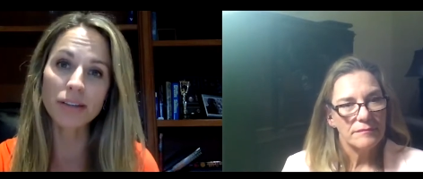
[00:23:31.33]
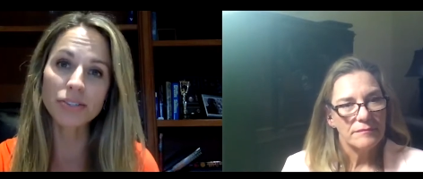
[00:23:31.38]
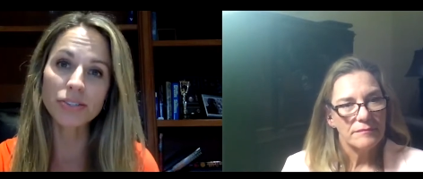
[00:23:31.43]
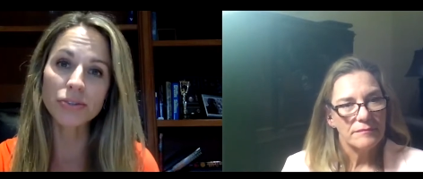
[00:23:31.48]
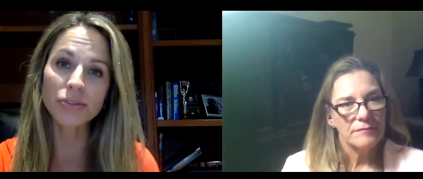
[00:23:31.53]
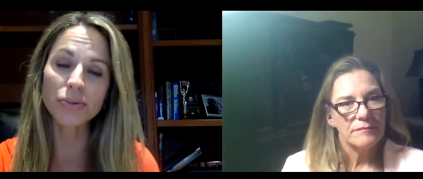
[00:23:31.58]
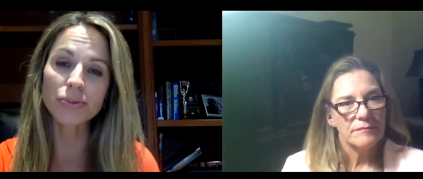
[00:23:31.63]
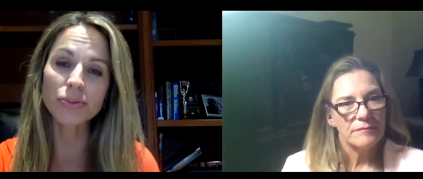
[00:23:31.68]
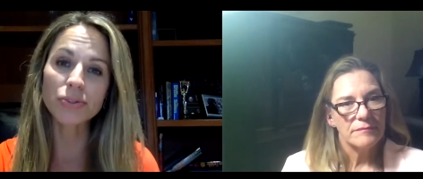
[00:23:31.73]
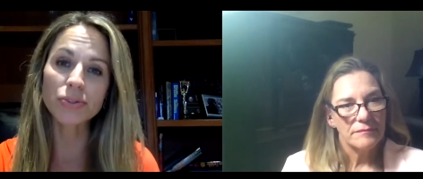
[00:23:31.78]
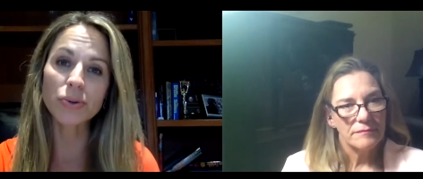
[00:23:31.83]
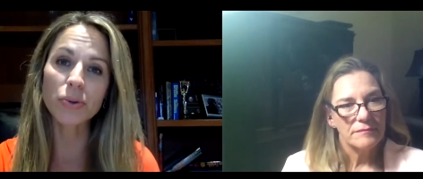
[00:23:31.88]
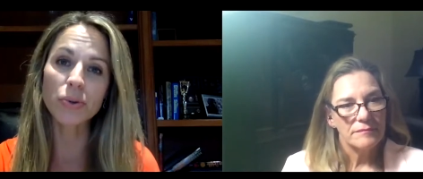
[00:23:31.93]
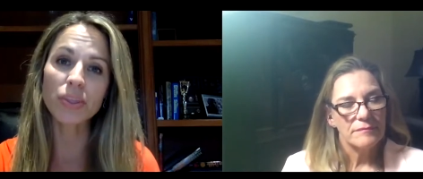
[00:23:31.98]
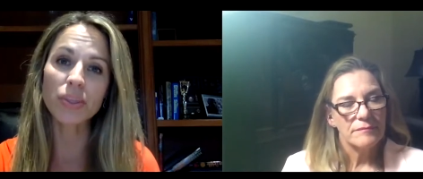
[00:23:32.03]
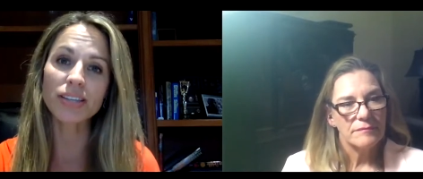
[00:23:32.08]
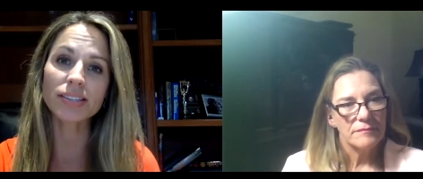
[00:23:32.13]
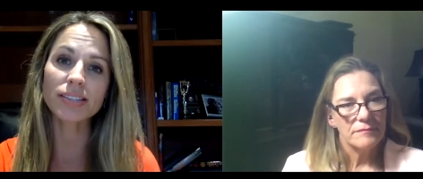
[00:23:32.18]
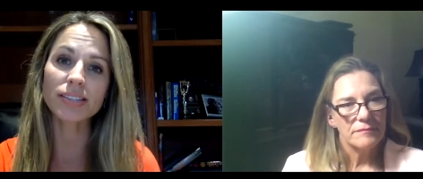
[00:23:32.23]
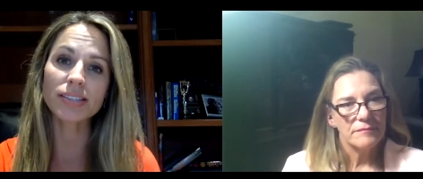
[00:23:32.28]
Speaker 1: so this
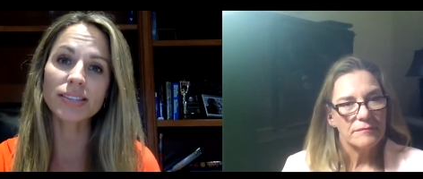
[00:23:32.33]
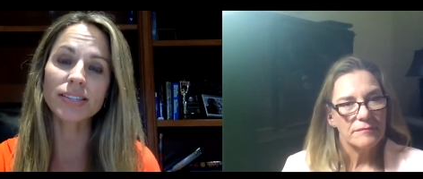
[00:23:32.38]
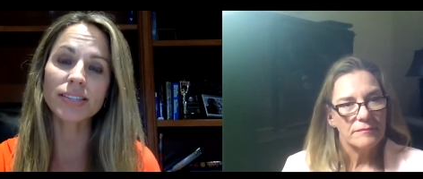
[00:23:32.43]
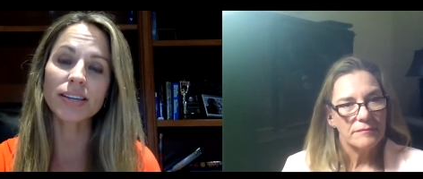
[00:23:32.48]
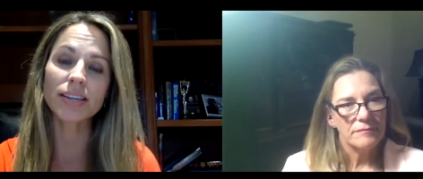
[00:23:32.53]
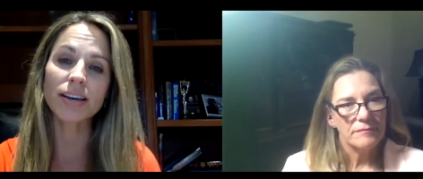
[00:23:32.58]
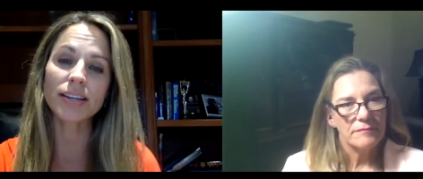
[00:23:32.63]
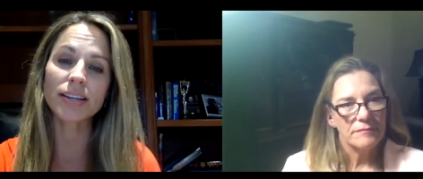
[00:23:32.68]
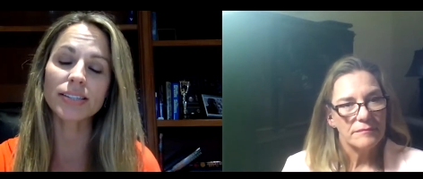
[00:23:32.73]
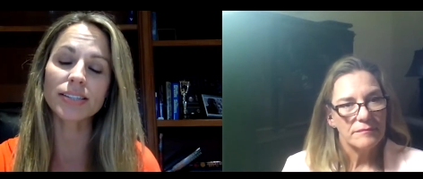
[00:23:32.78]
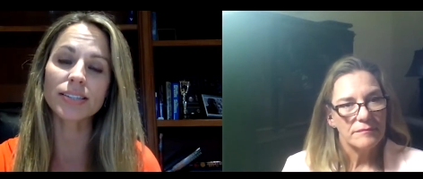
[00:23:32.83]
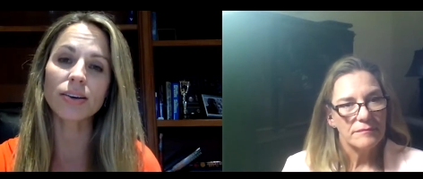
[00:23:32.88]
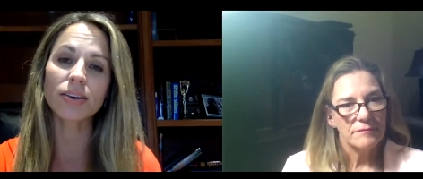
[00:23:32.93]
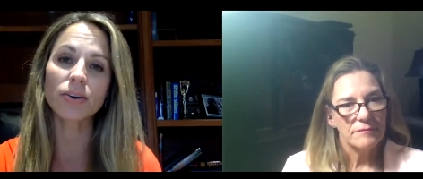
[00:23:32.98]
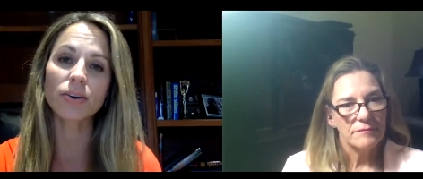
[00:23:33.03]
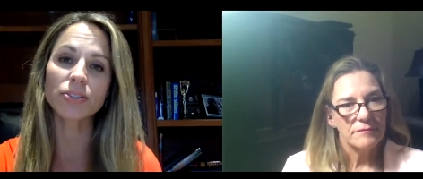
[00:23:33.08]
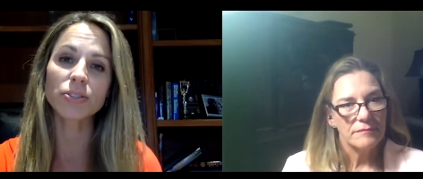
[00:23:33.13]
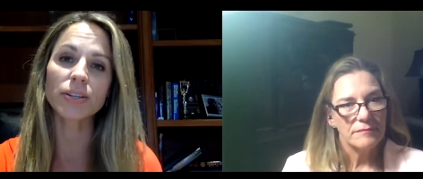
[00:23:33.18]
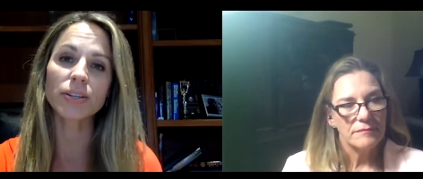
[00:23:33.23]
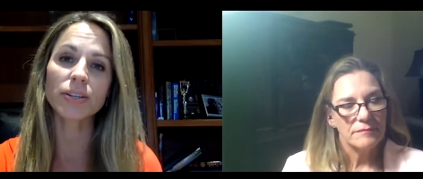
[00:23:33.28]
is not altering
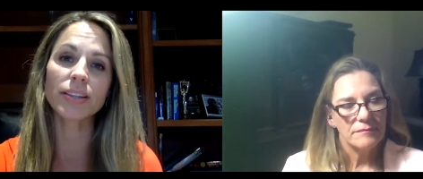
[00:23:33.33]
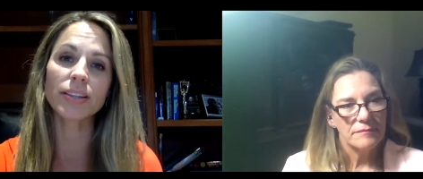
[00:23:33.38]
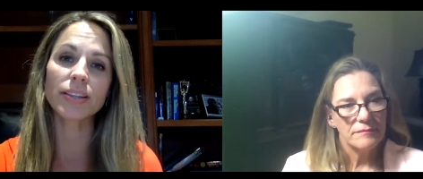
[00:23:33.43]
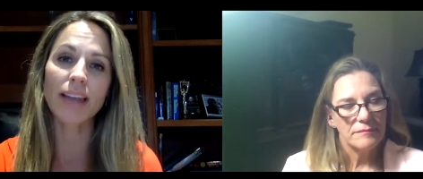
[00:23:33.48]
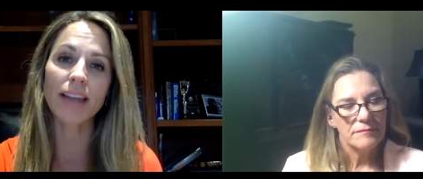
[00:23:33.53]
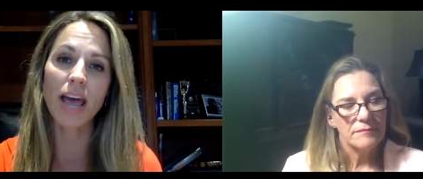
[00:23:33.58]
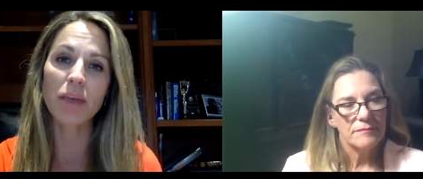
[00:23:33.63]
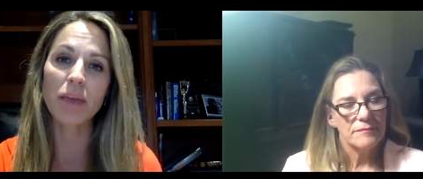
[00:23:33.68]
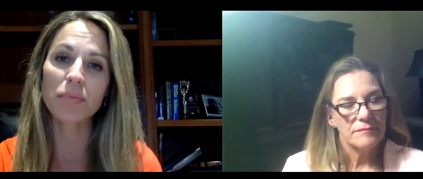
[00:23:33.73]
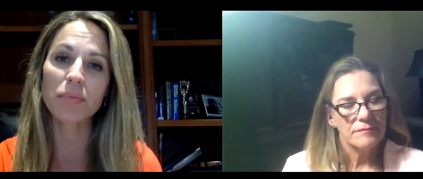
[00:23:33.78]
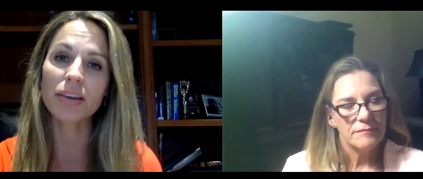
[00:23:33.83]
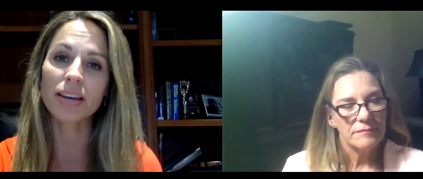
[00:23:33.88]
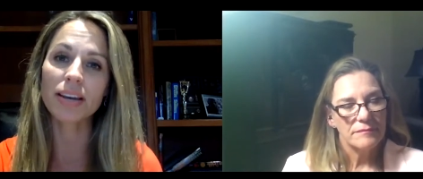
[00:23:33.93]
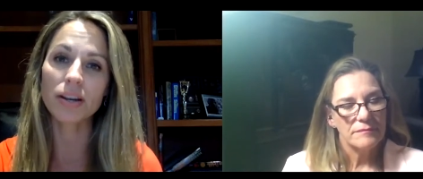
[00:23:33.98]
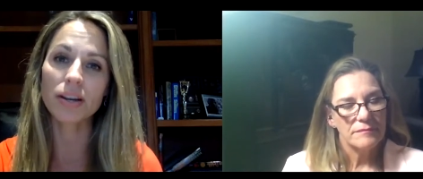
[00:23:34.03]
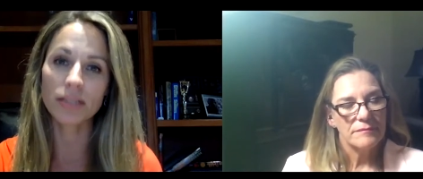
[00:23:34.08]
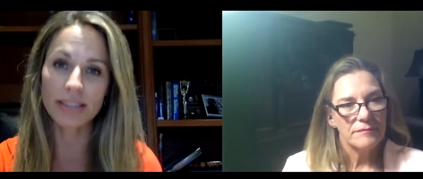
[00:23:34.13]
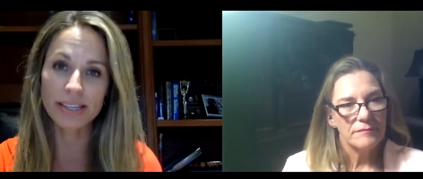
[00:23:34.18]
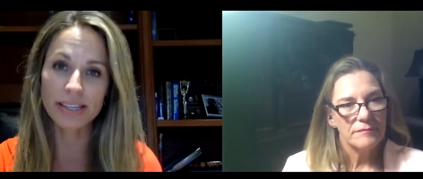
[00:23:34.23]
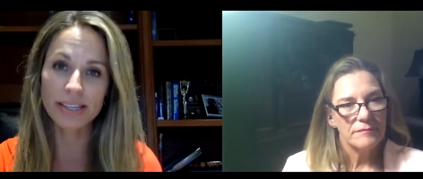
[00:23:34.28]
the anatomy nearly as